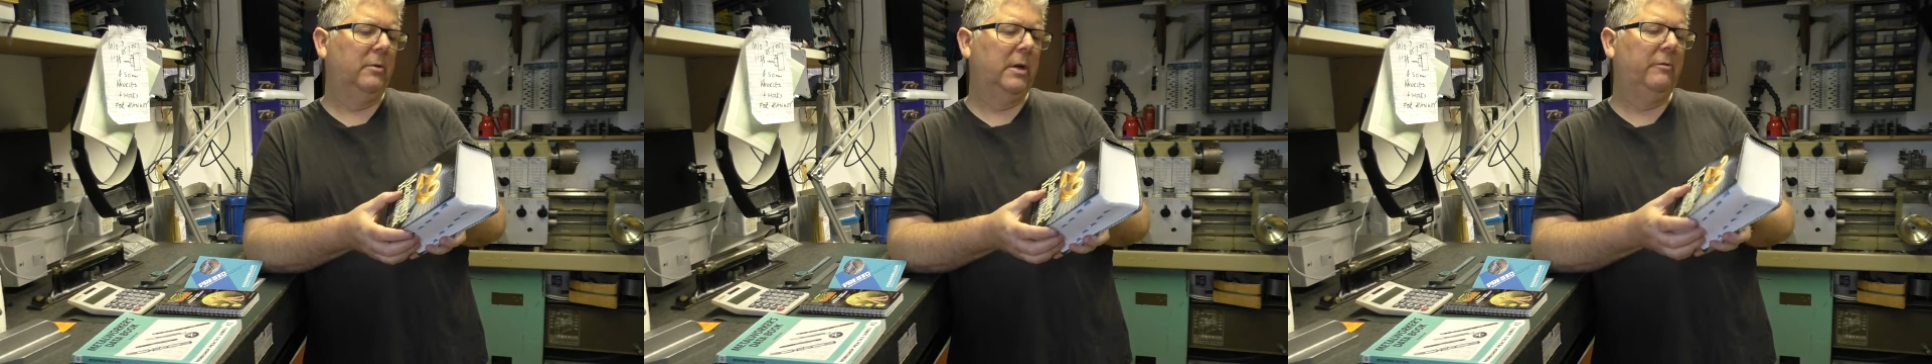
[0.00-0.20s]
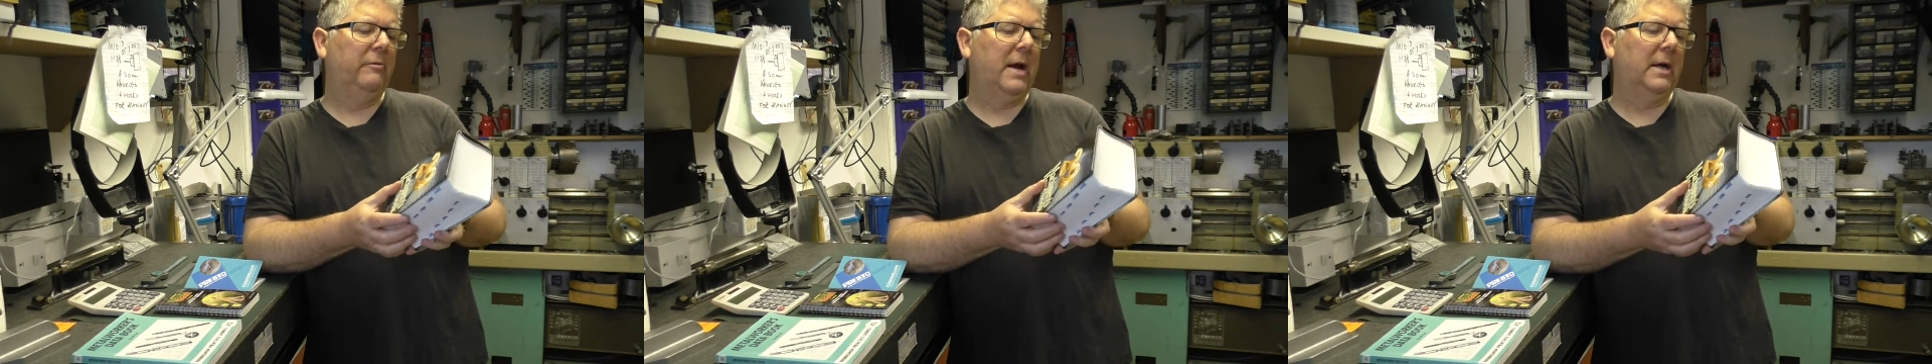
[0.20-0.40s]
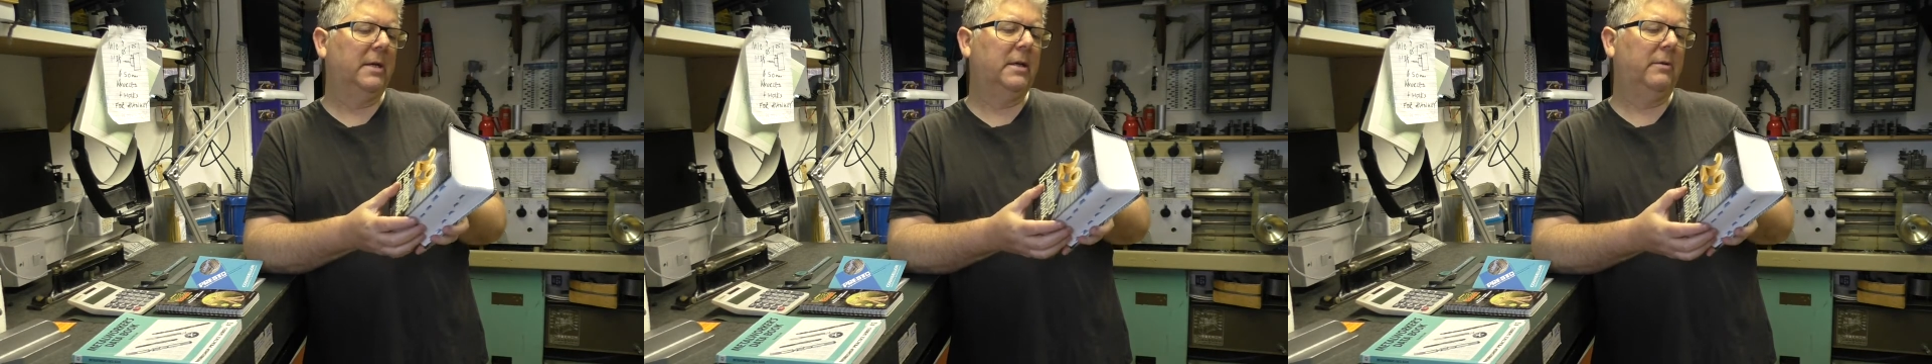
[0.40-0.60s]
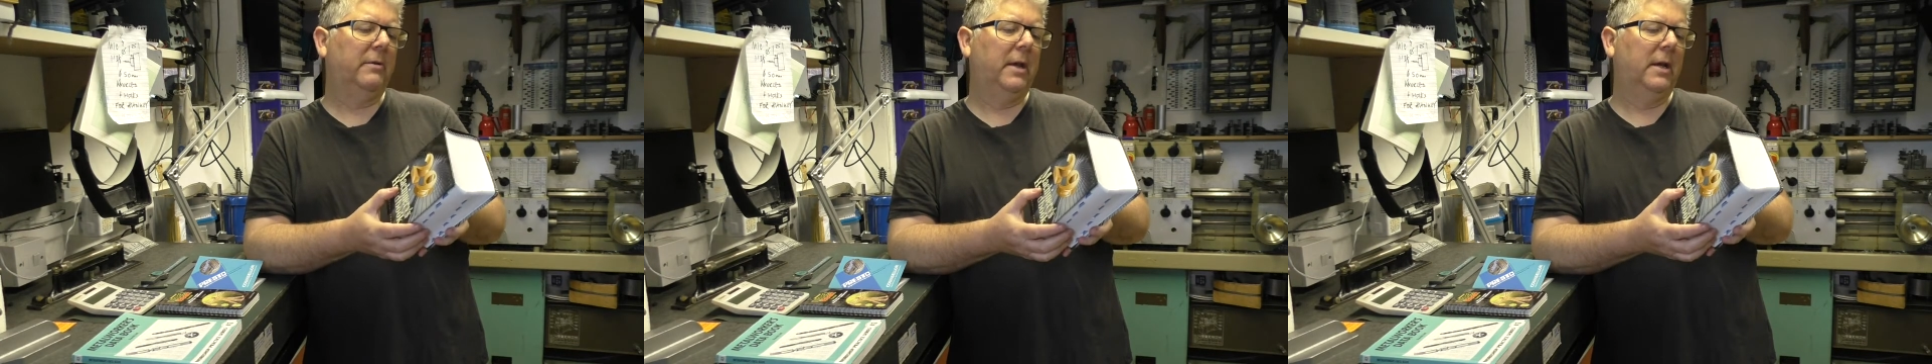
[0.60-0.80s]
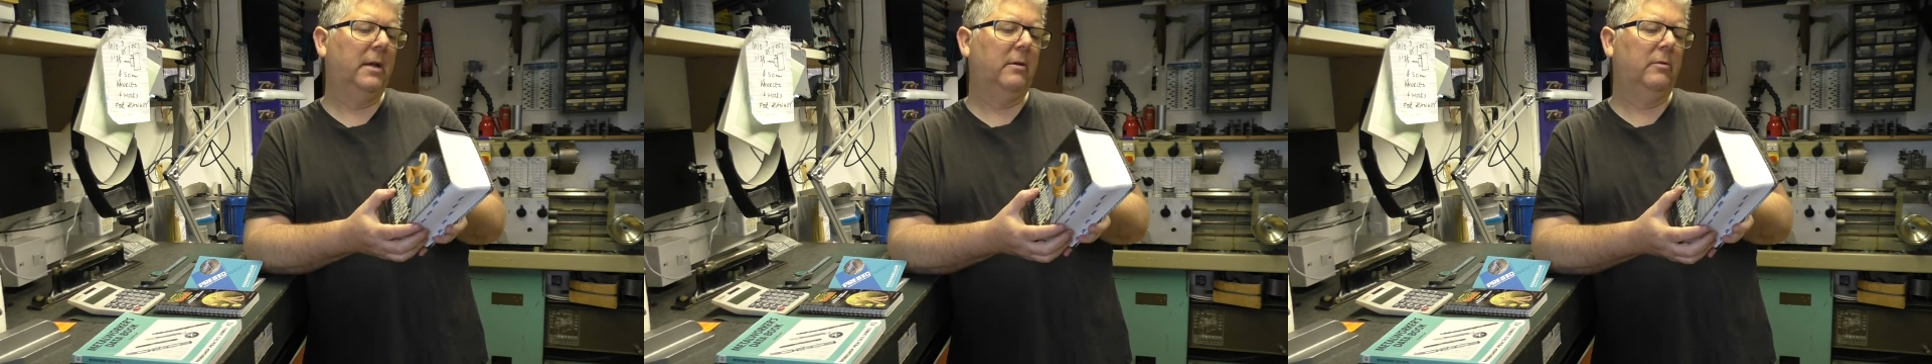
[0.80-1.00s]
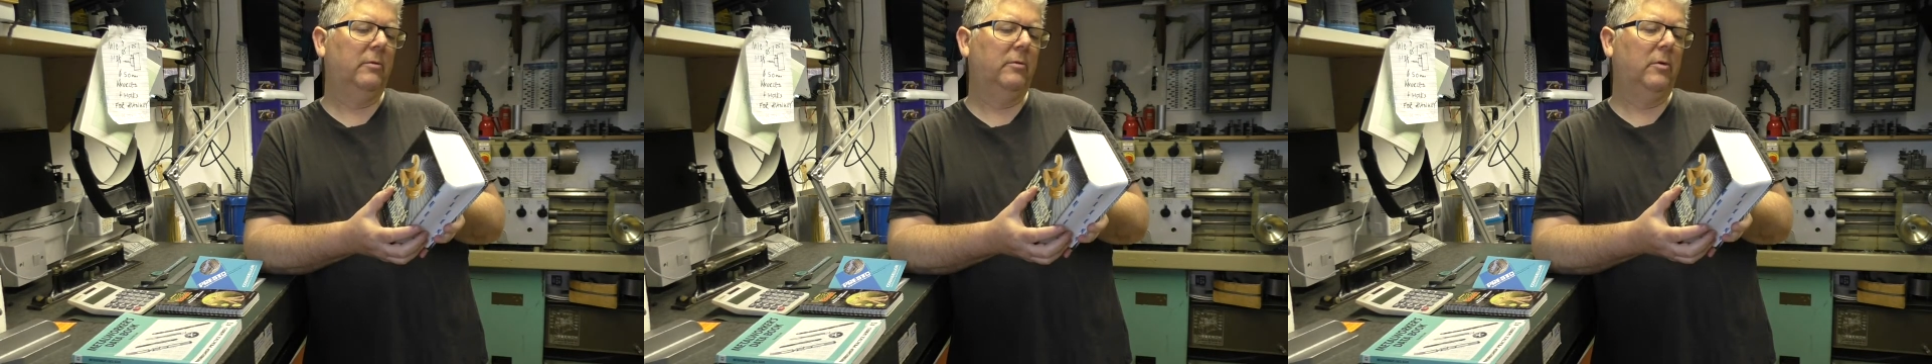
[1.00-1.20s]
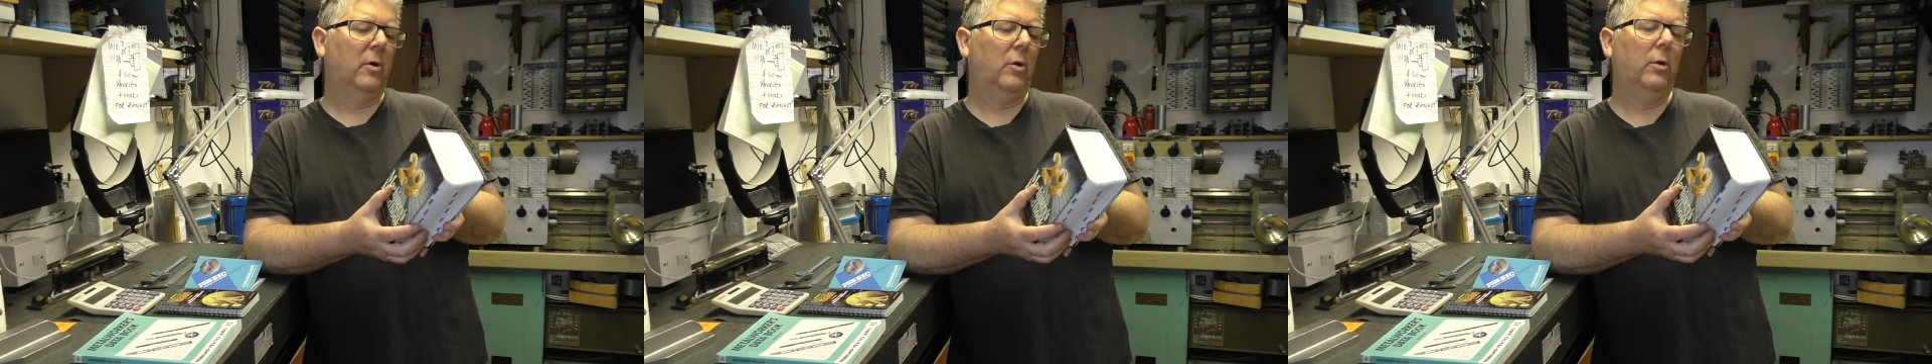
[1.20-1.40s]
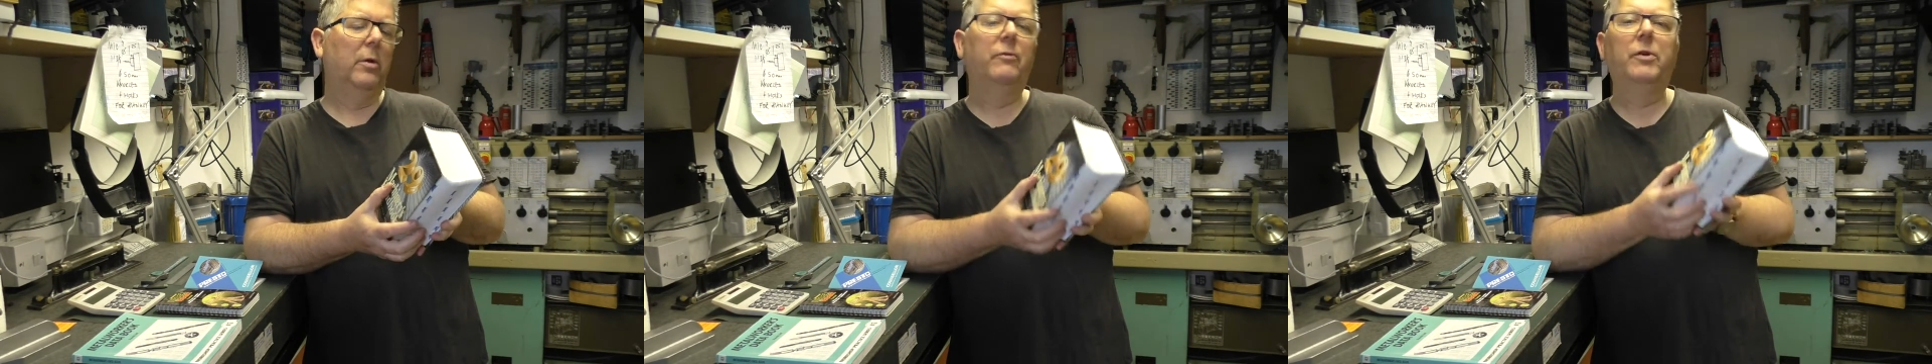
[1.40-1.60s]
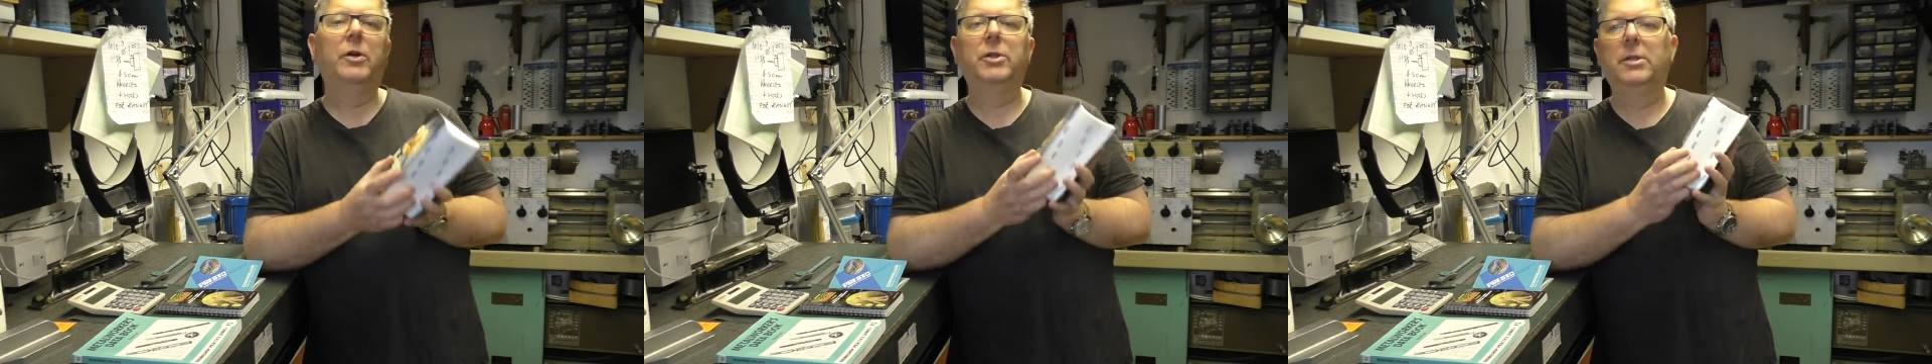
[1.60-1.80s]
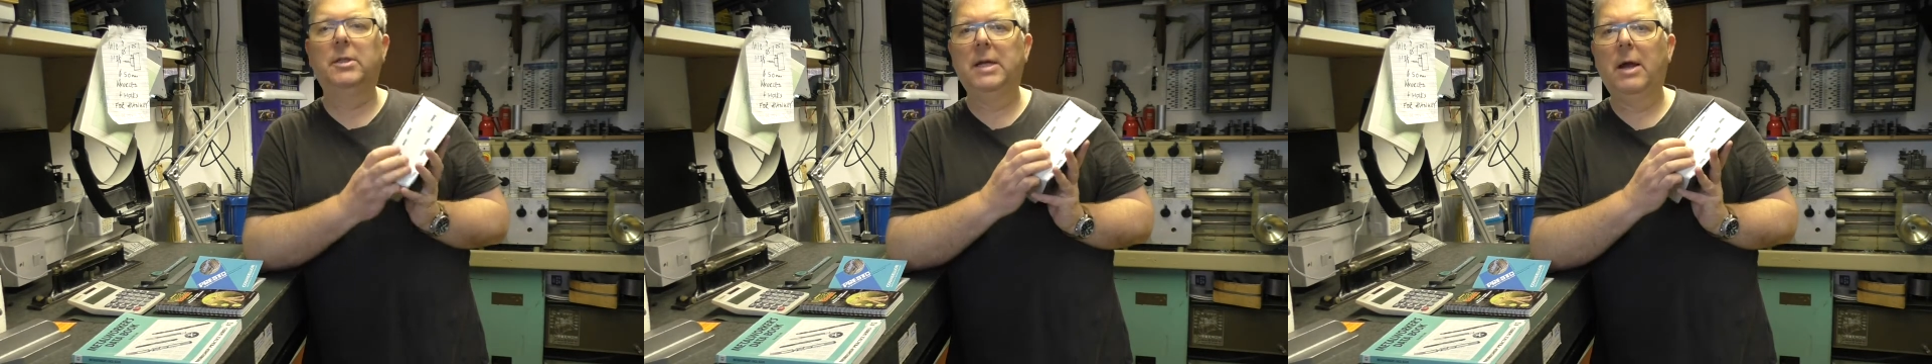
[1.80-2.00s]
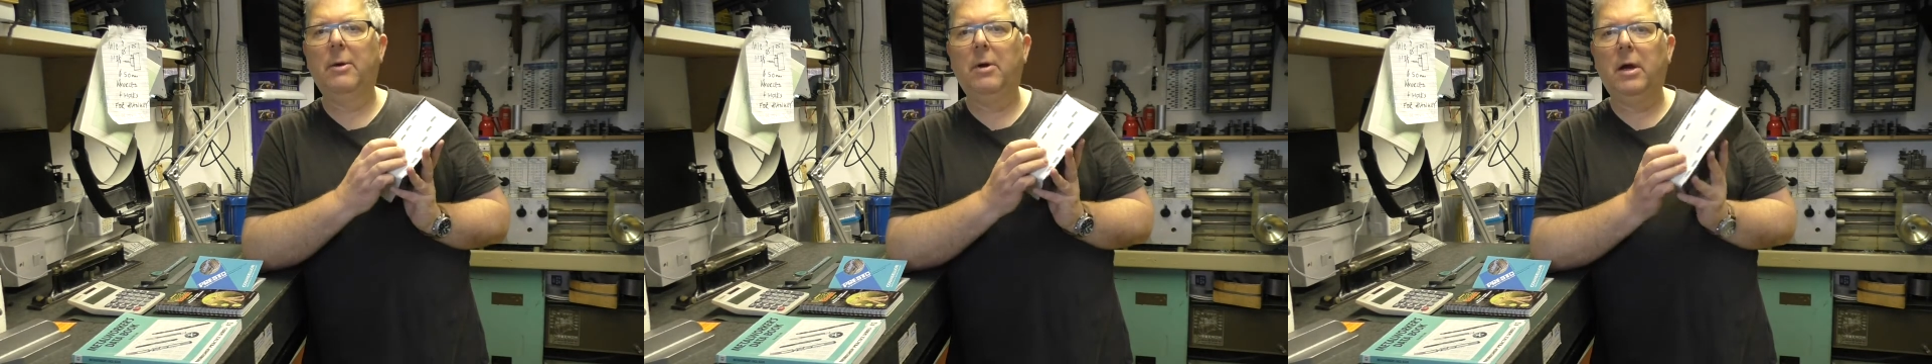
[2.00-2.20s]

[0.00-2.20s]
Well, in fact, I think all the versions now